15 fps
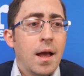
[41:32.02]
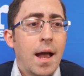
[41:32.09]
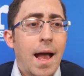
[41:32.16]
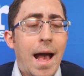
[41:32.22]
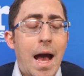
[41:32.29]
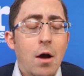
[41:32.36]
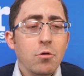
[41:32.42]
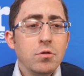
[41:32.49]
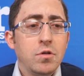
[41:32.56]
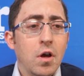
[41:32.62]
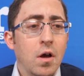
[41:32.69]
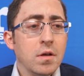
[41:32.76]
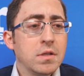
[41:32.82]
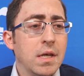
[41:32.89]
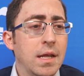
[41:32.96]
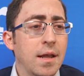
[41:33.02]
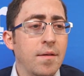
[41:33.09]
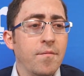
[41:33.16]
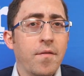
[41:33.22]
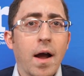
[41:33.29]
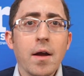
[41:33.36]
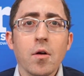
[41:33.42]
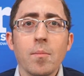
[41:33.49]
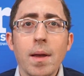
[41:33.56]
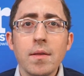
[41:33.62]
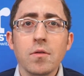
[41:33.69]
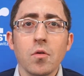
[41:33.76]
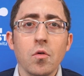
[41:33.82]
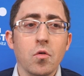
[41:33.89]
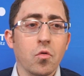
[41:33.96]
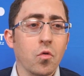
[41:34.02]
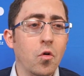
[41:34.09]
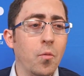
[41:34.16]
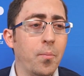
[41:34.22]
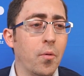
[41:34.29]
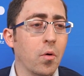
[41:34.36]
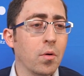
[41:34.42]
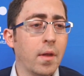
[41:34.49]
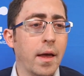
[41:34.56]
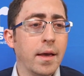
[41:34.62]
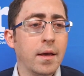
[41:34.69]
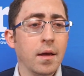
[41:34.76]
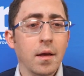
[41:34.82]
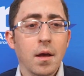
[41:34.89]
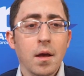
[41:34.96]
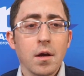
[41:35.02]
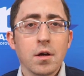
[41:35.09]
how does an environmental group or like